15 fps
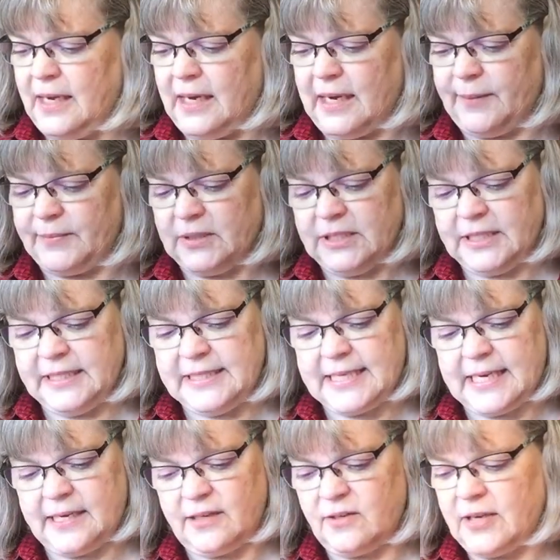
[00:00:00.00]
I'm looking
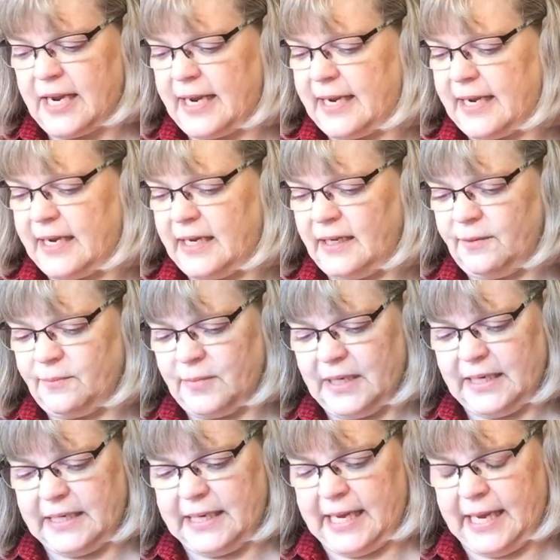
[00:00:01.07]
down at my
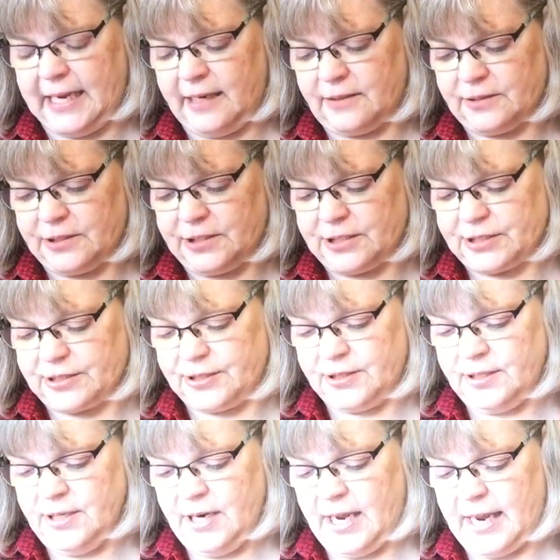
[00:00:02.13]

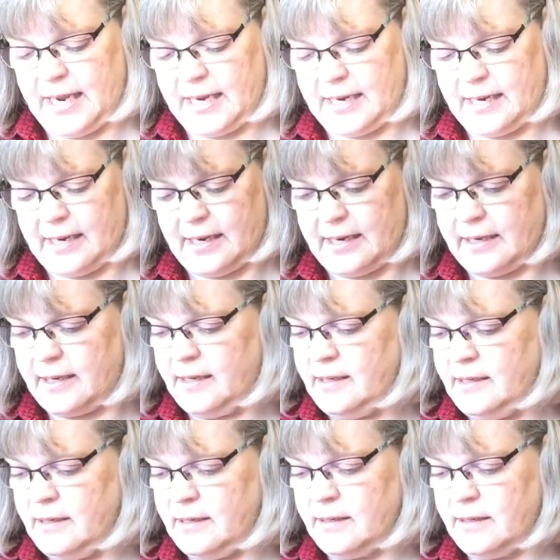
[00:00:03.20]
calendar and